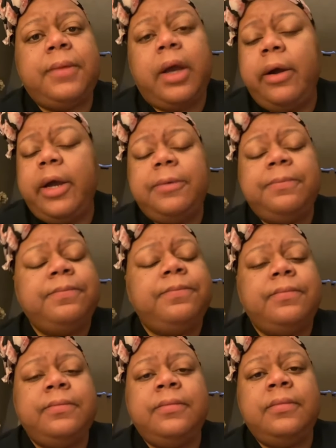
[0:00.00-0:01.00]
all right,
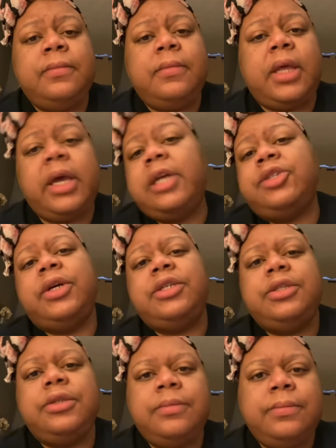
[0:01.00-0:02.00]
like, I
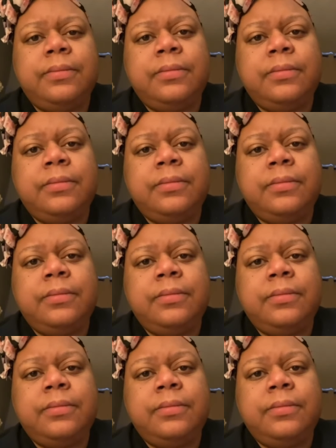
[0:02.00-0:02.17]
trust you.